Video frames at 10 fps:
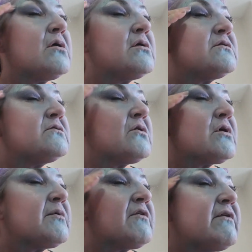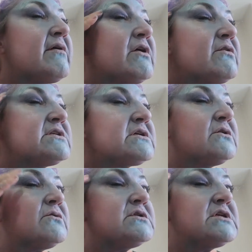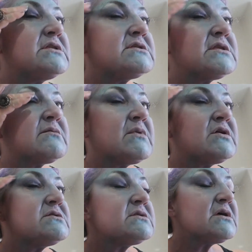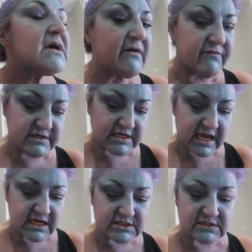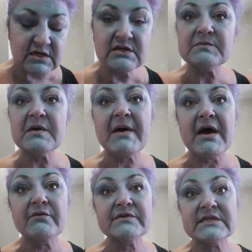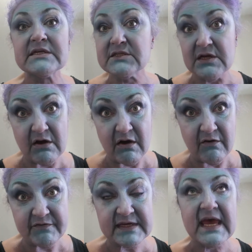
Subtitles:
It's not going to be a very critical audience. I think most of the average age is going to be about 6.5 to